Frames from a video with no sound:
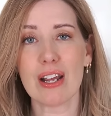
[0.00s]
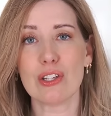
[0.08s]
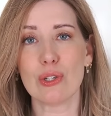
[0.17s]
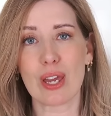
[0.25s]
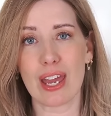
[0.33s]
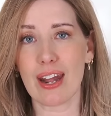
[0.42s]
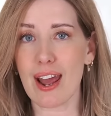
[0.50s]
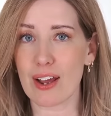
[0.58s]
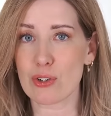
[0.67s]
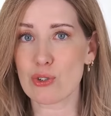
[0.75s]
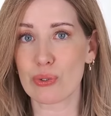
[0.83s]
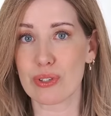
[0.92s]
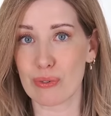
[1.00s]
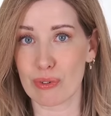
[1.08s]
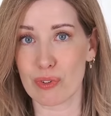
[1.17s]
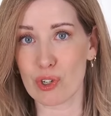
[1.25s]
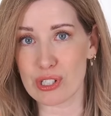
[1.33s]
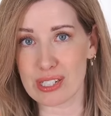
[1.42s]
You can't actually
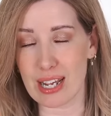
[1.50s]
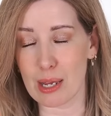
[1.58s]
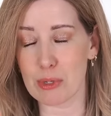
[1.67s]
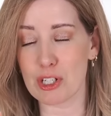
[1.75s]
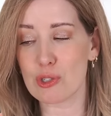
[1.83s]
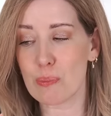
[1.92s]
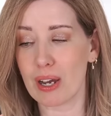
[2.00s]
reverse damage.